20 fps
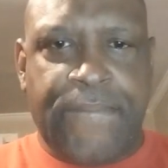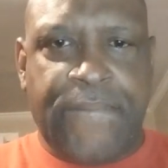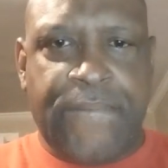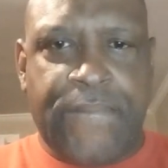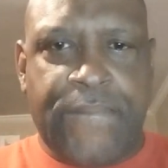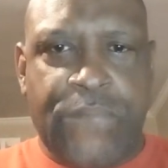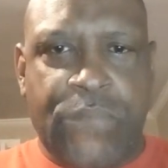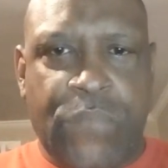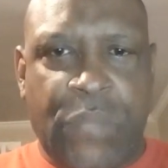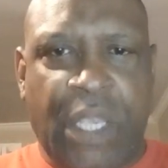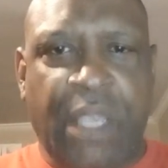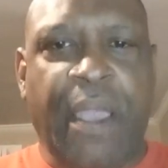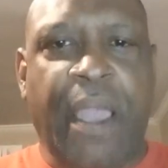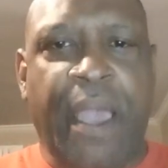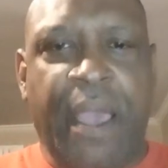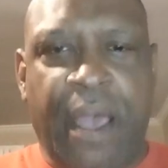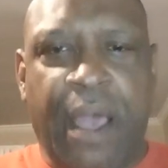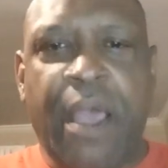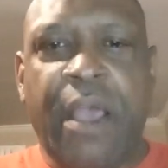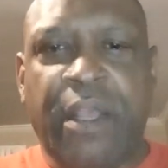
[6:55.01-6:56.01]
Yeah,
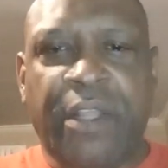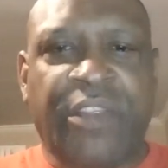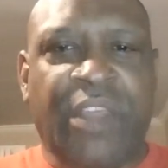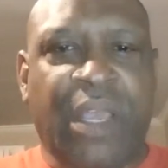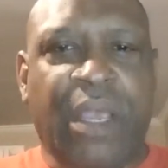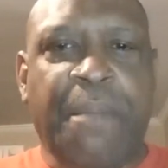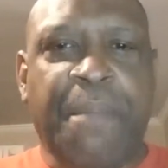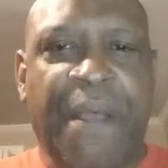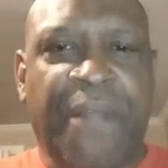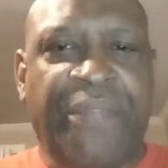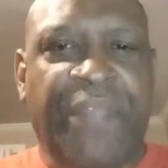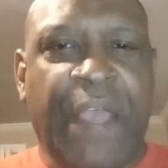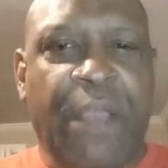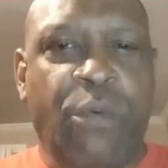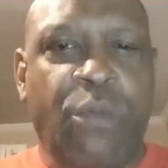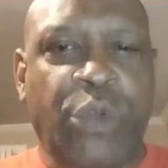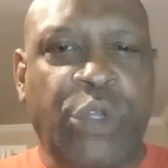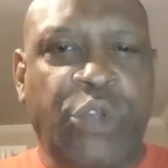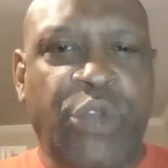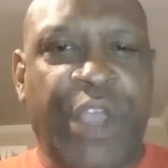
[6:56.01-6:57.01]
think about that. When
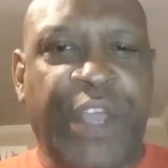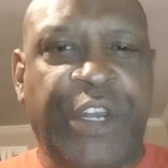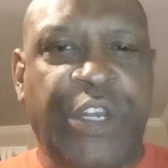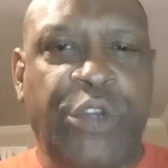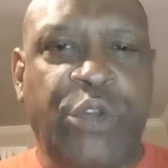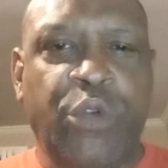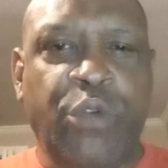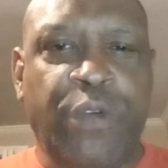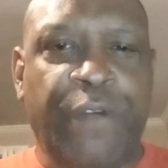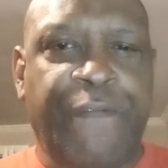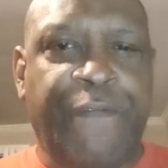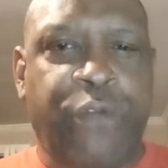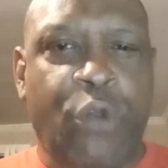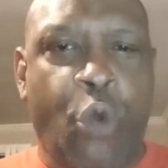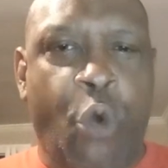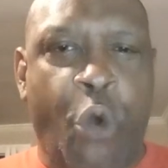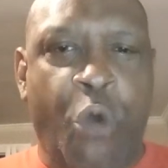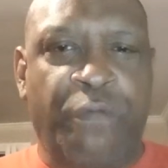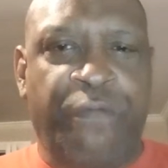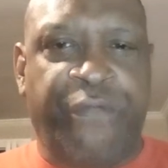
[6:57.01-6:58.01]
you had to do the
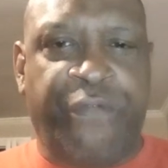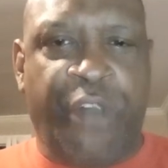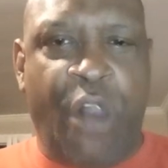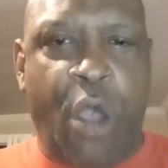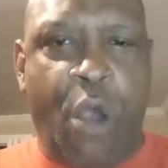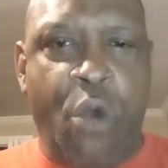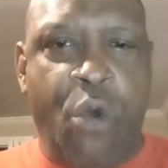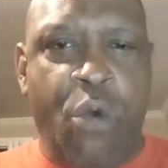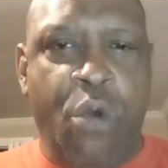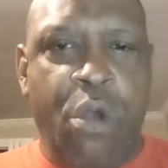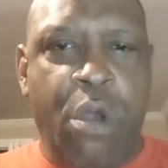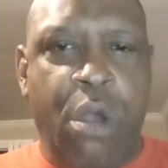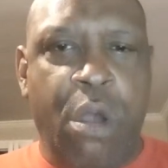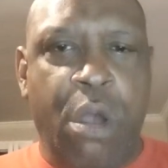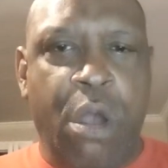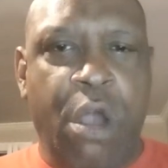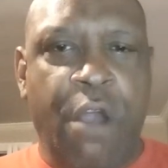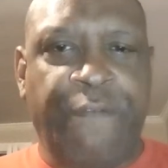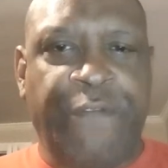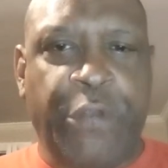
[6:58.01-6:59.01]
flow
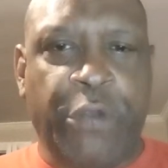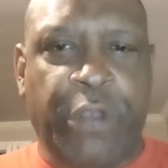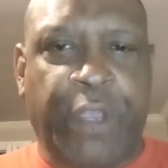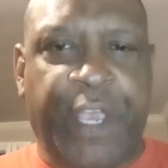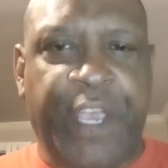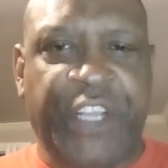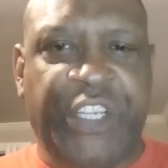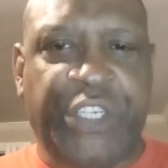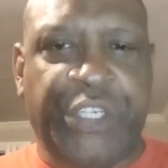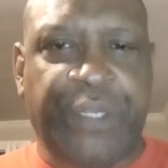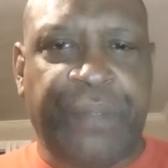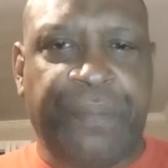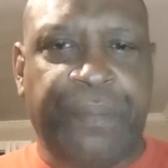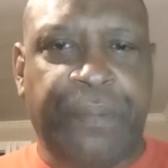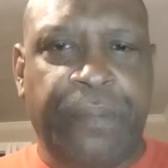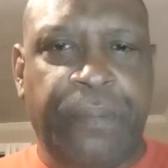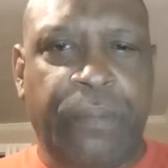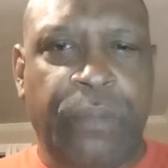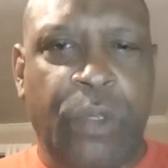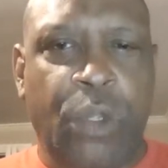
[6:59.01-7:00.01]
of your kitchen,
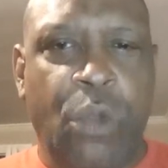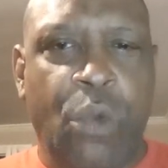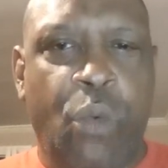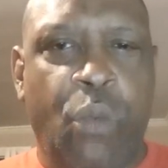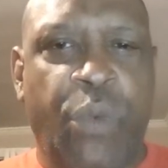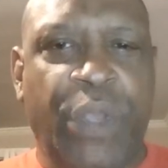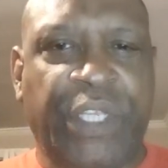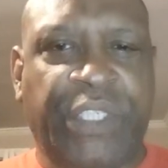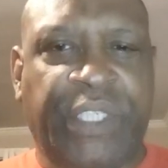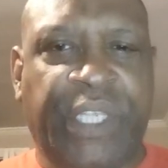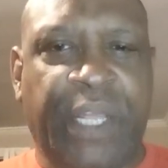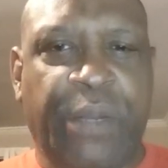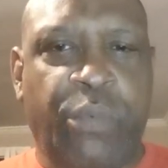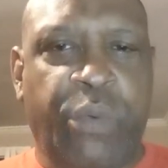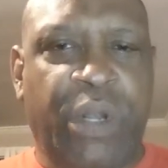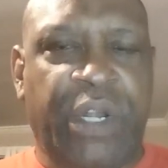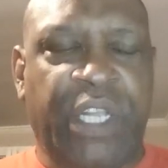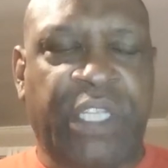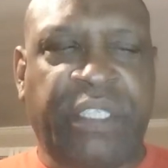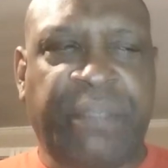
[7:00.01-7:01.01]
we said, well,
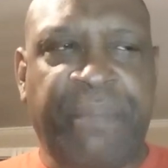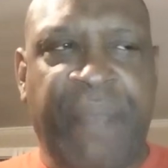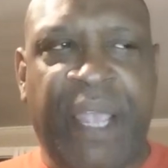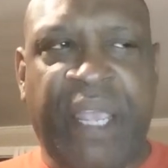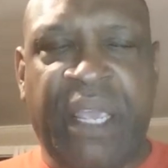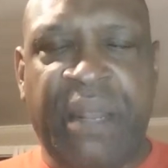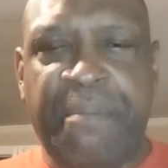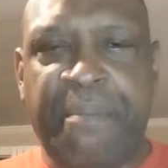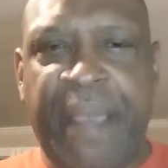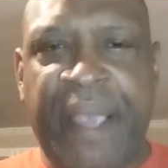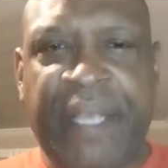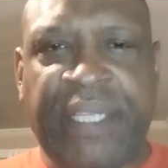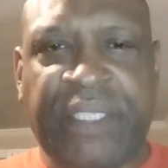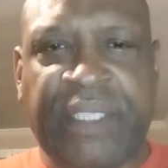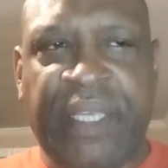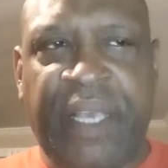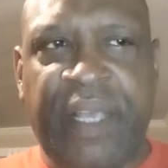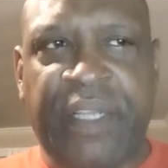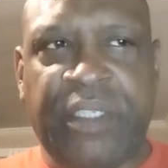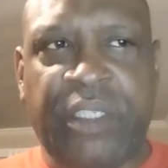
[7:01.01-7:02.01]
let's make it make
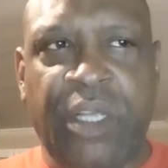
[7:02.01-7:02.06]
sense.